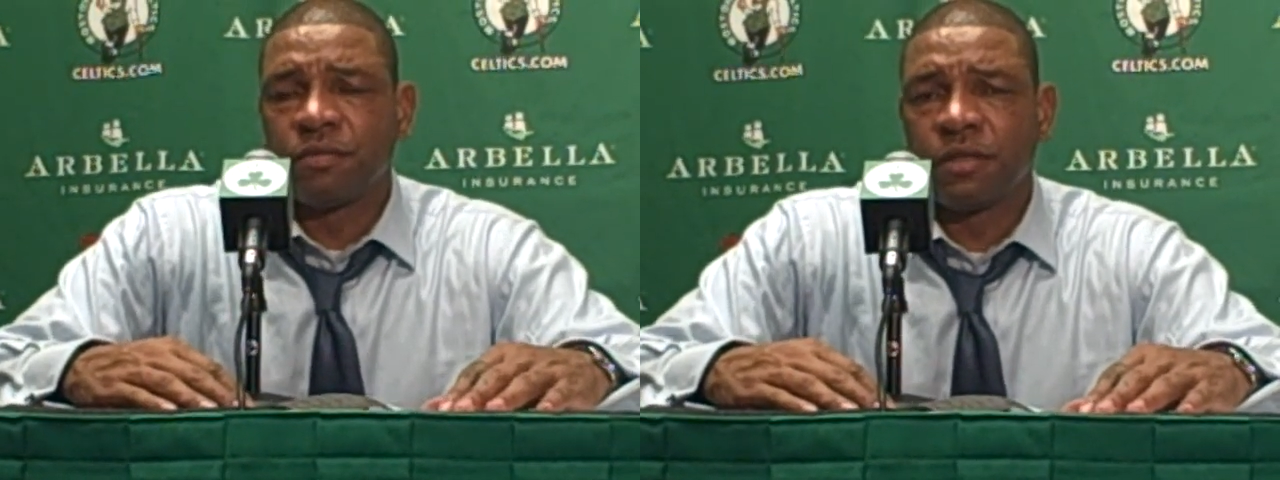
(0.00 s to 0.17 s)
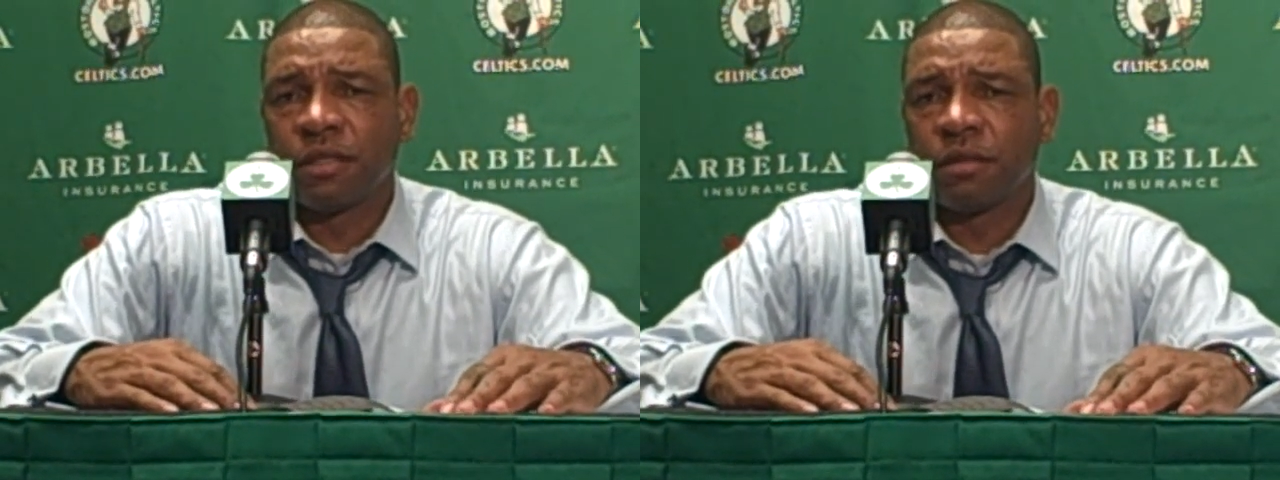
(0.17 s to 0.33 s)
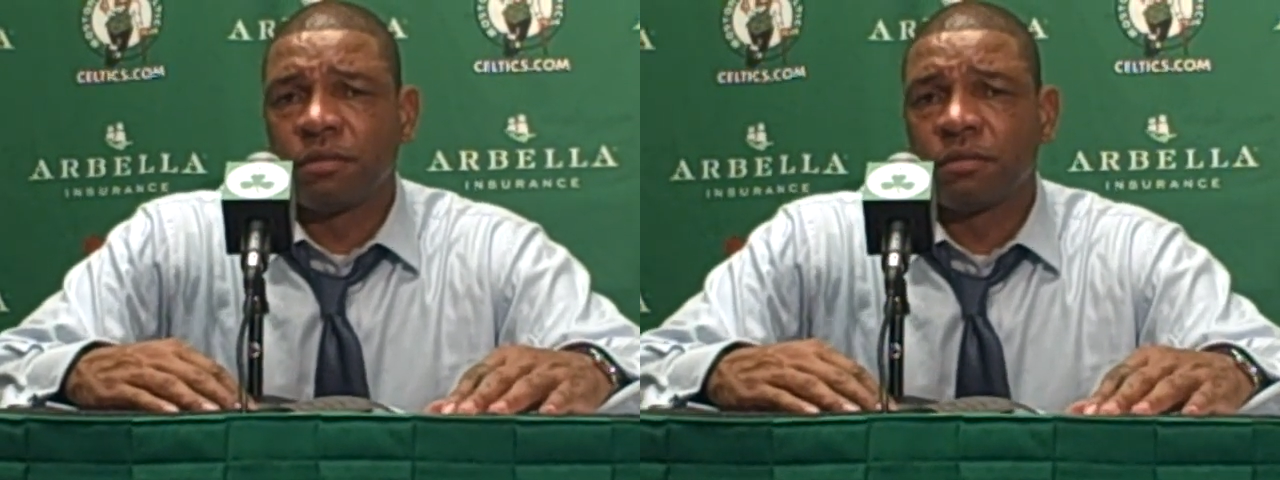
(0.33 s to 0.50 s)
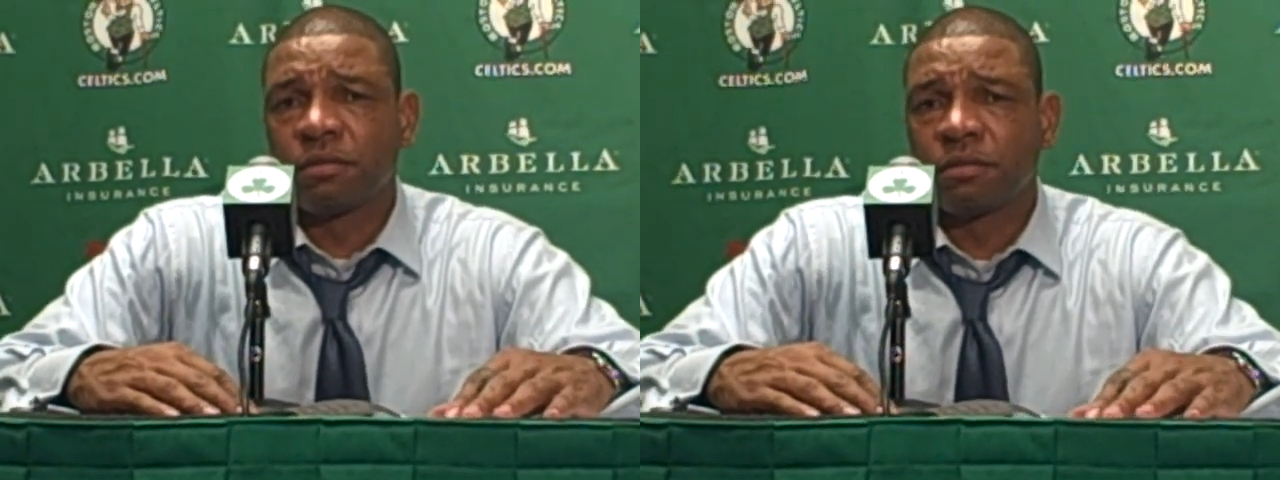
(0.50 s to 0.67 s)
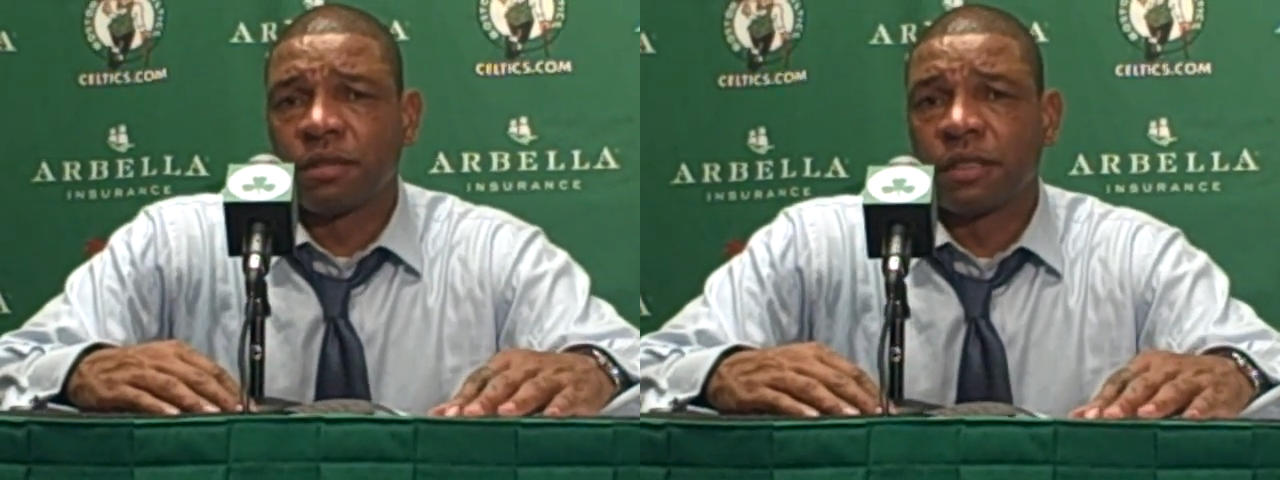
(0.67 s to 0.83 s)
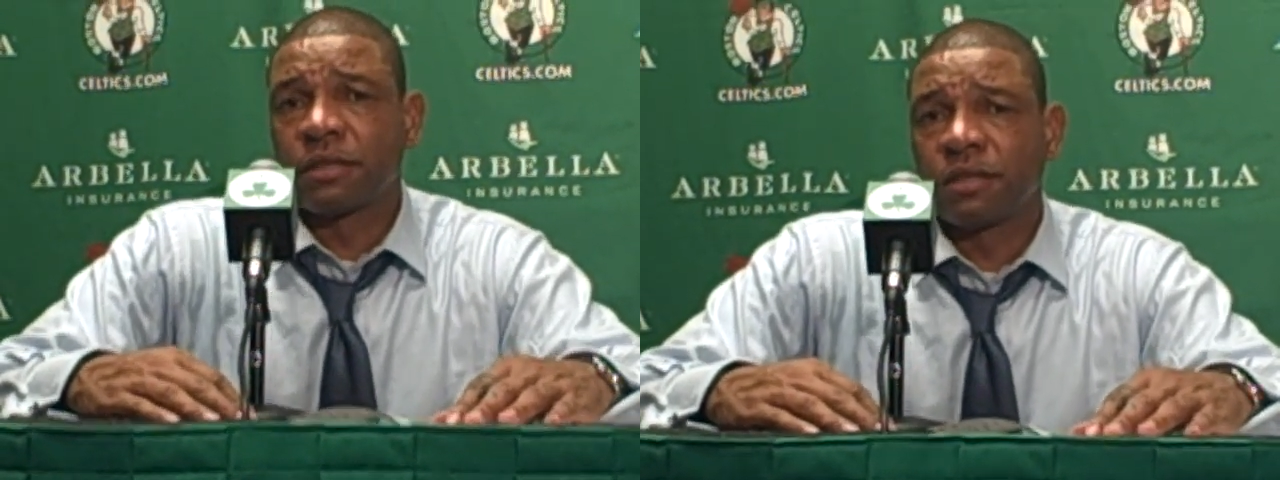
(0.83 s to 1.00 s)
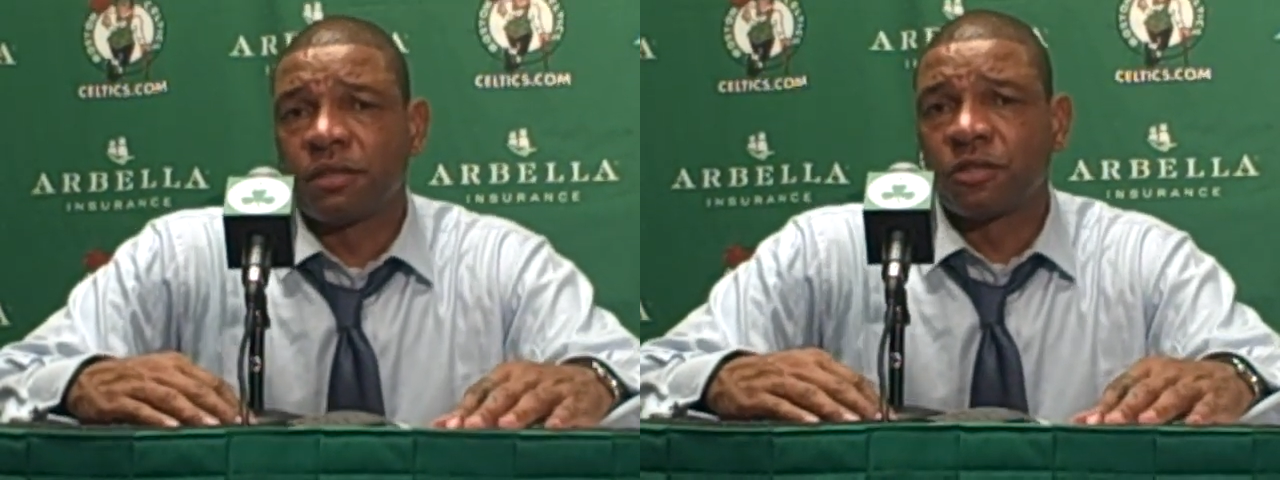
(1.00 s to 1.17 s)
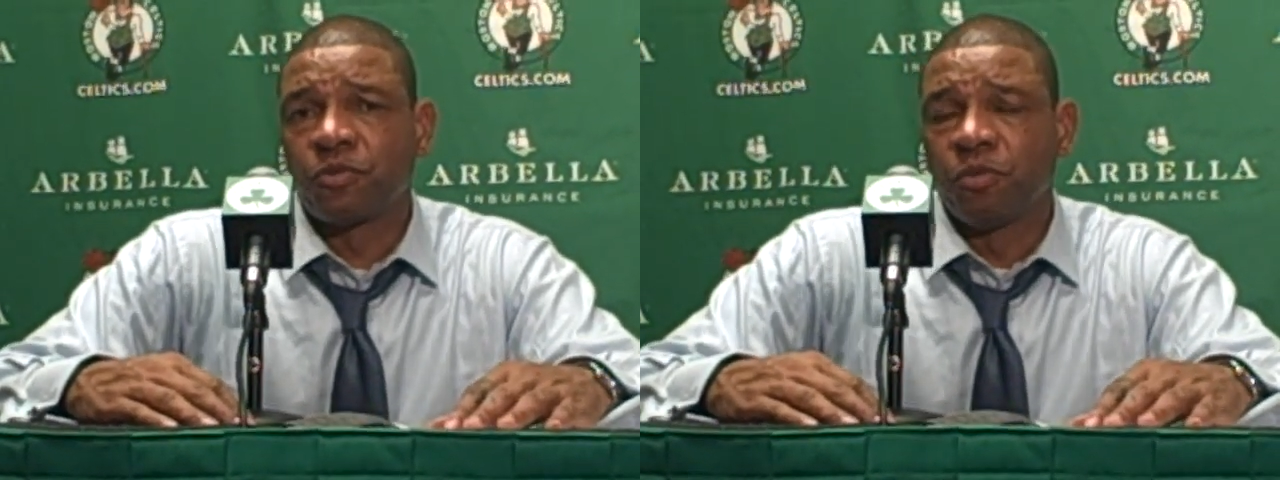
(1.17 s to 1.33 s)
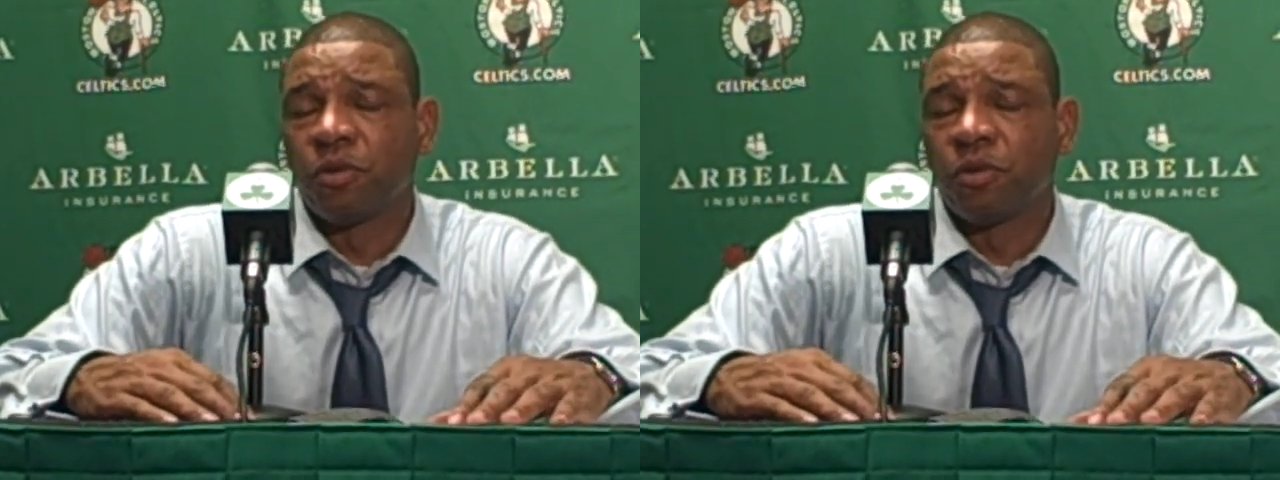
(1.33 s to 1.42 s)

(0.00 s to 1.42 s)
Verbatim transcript: you know, listen, this